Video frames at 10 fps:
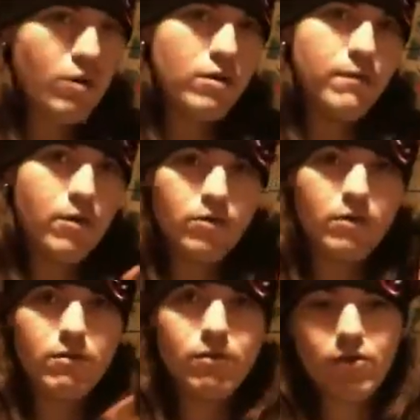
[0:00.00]
The first thing
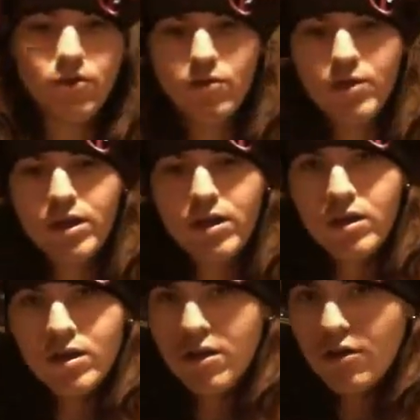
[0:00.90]
you want to do
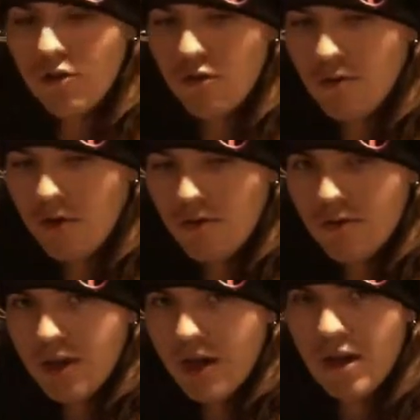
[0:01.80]
is you
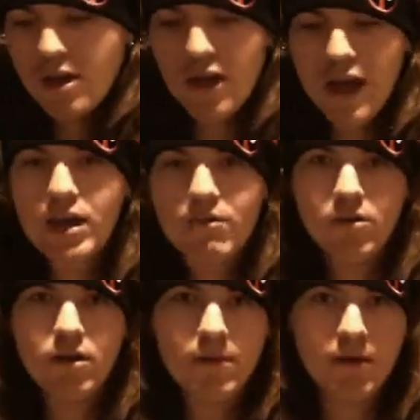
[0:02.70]
want to take any
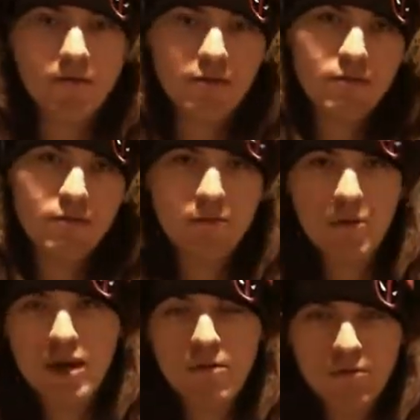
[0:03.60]
one of them, doesn't really
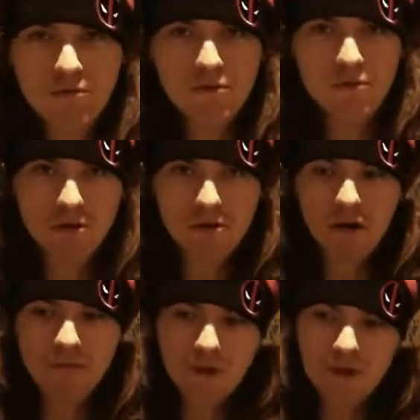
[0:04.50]
matter which one to start
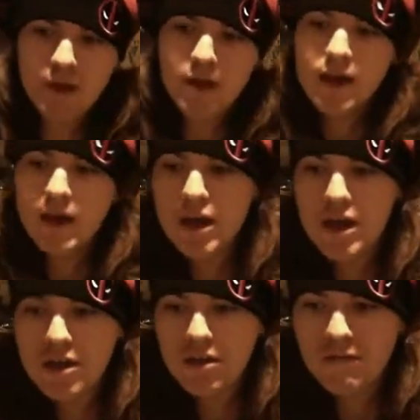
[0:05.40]
off with.
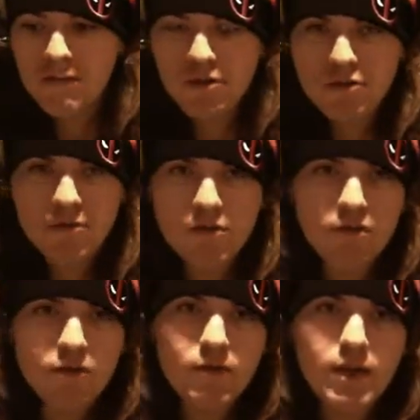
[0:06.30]
And the first thing you want to
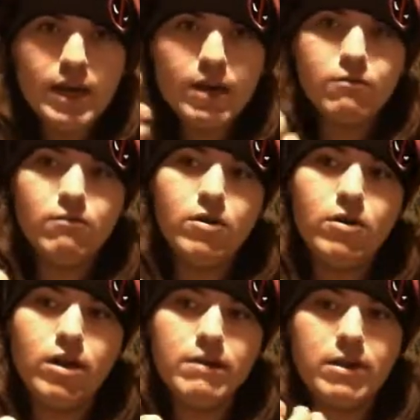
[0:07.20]
do is,
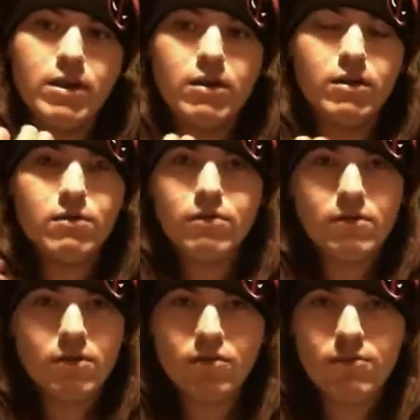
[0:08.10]
well, I mean, it
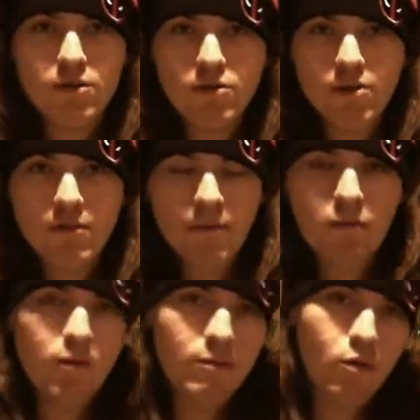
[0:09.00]
doesn't really serve a
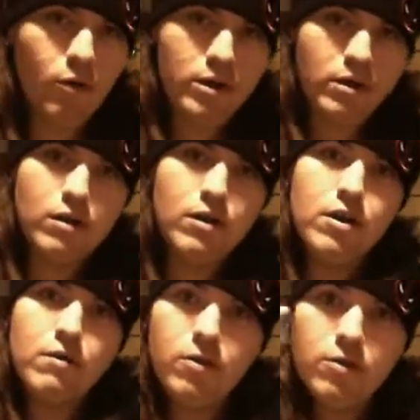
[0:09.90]
point here,
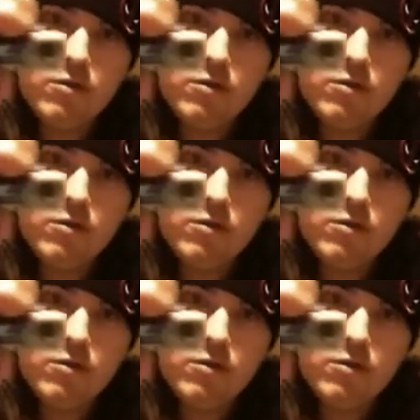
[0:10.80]
but you